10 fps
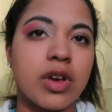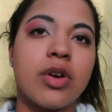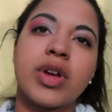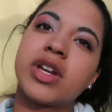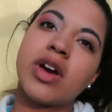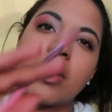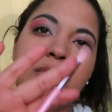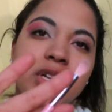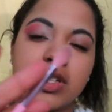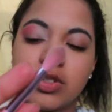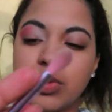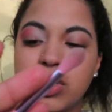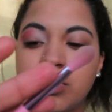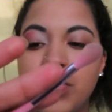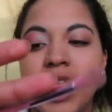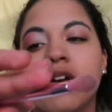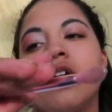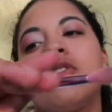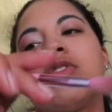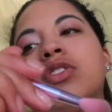Okay, now I'm going to switch back
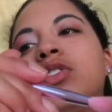over